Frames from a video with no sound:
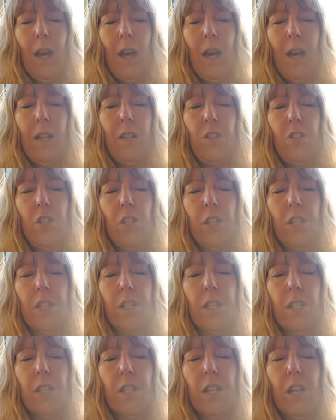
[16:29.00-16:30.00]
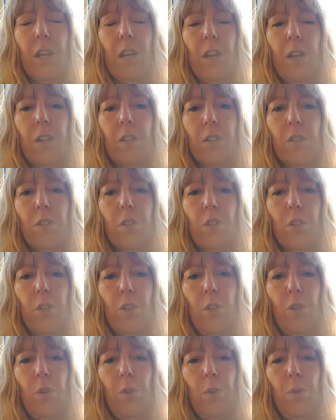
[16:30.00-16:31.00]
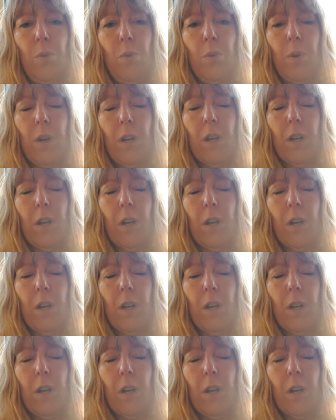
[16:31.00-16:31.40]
And just start to